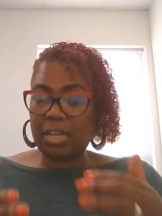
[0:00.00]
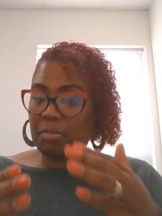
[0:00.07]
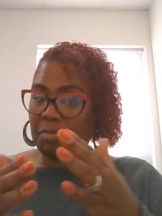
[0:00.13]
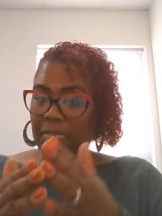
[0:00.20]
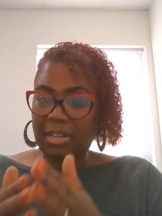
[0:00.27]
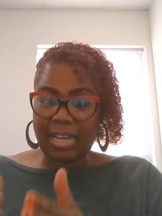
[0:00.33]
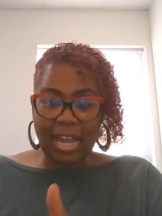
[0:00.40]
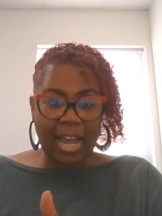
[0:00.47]

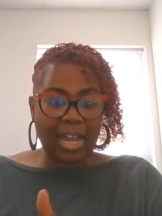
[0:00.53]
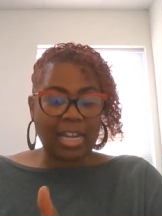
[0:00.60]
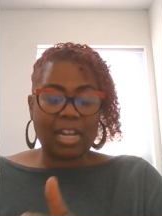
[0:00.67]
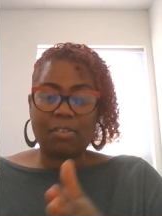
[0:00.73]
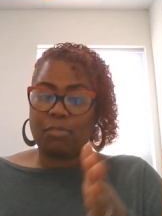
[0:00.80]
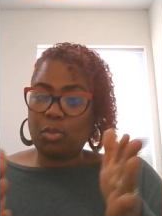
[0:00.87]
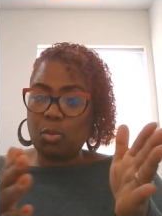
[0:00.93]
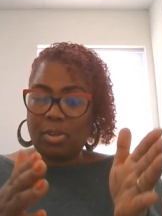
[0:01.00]
If not,
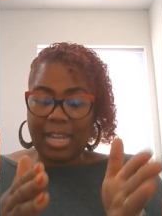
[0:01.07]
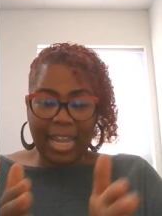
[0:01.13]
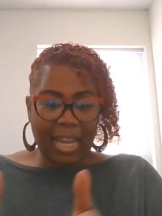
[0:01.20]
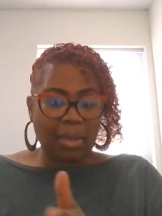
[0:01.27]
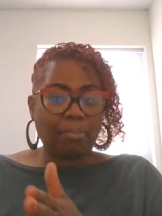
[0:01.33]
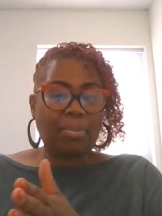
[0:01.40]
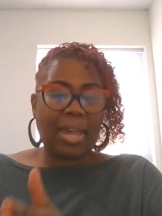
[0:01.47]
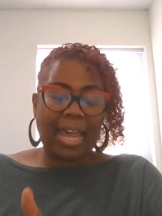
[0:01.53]
and if you
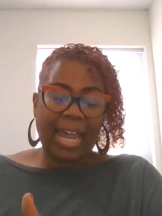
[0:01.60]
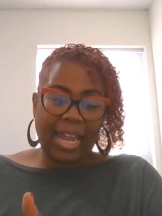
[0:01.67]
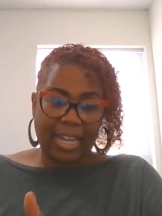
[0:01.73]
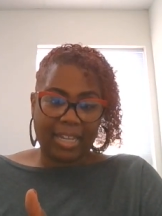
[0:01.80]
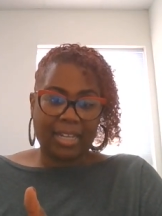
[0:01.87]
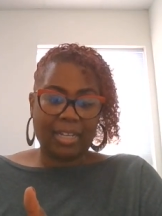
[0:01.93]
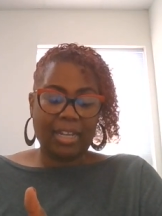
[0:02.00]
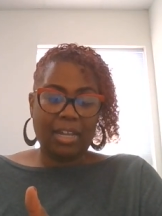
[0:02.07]
can't pay
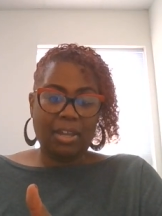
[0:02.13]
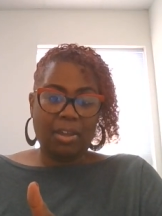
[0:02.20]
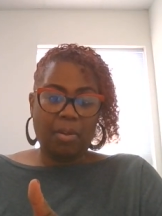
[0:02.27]
it